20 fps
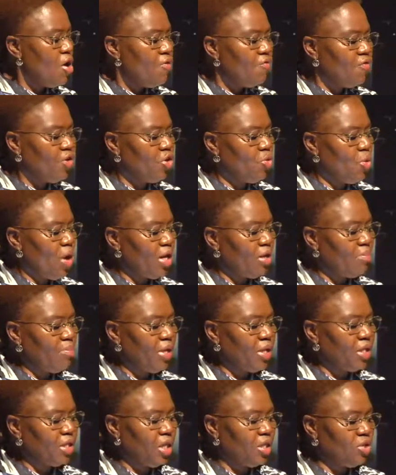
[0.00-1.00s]

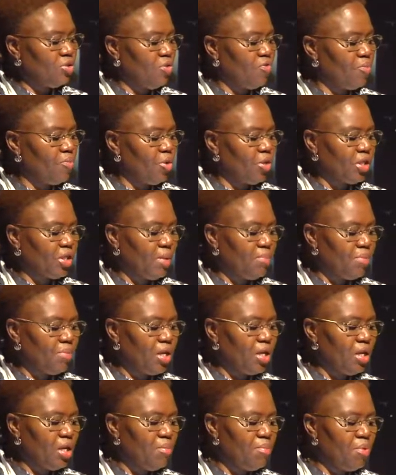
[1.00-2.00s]
41% of
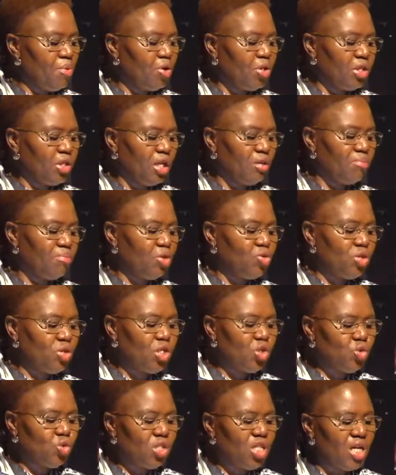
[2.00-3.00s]
Mozambique imports, and
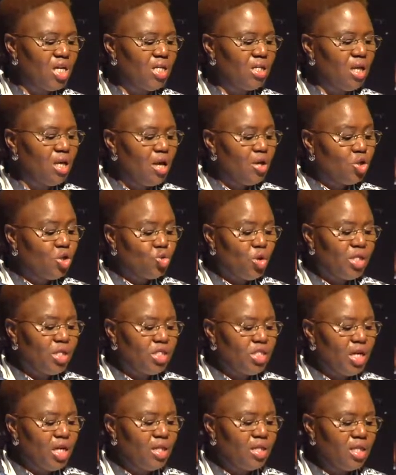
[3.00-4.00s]
between 30,
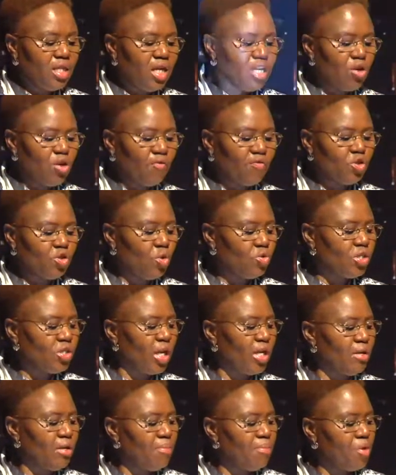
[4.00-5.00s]
20 and 30 of
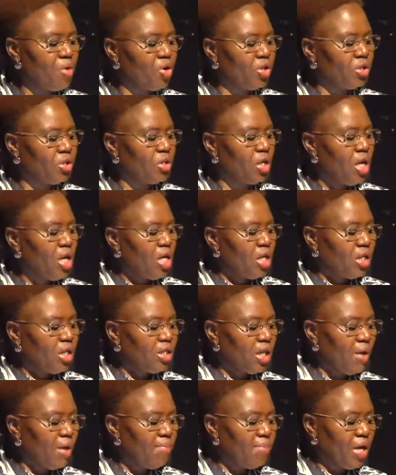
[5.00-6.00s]
total imports,
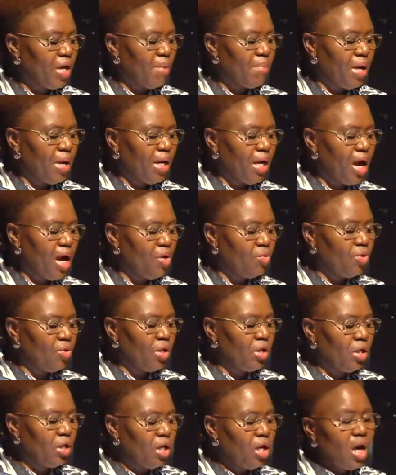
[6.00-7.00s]
Zambia,
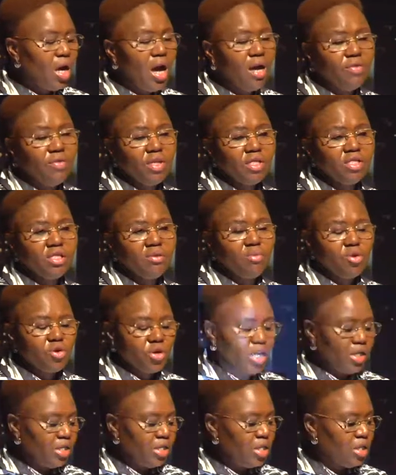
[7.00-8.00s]
Malawi, and the
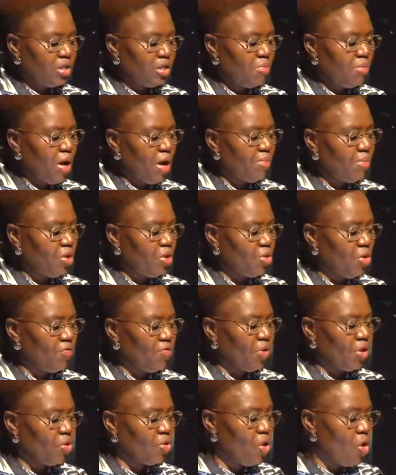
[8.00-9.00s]
Democratic Republic
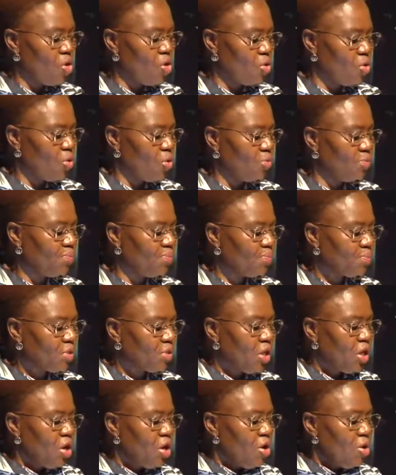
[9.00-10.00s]
of the Congo.
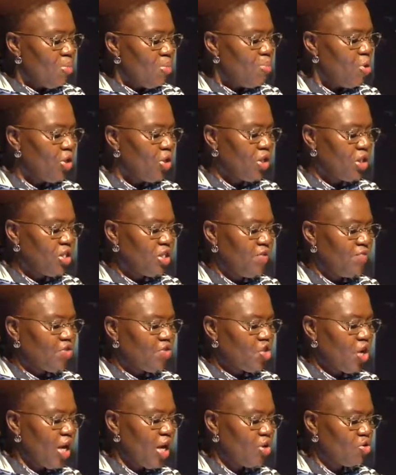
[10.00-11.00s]
Positive
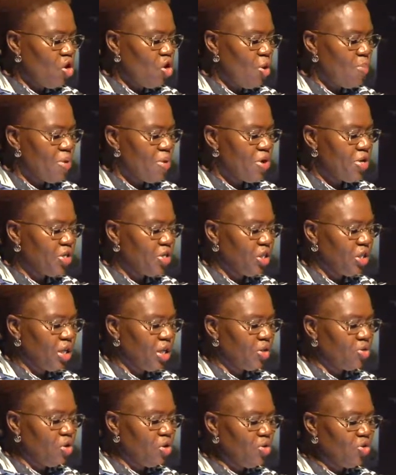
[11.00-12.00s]
trade cooperation
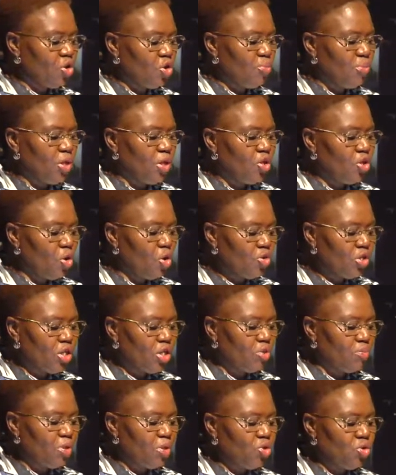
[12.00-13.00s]
has also been
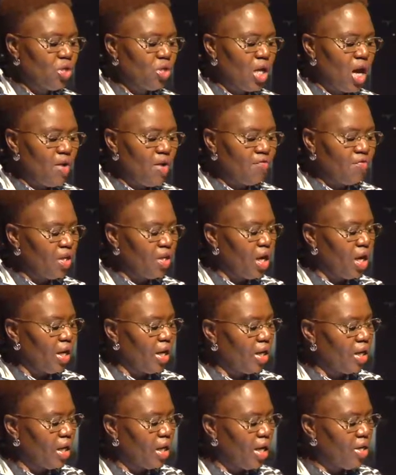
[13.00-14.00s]
noticed between Africa
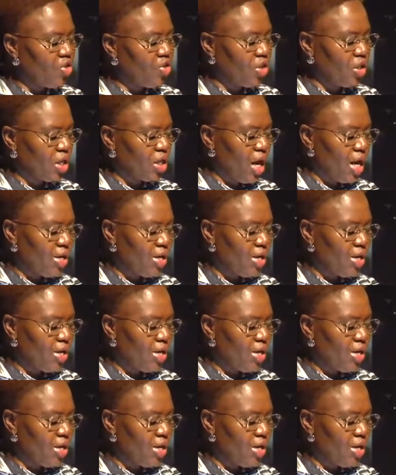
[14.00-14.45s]
and Asian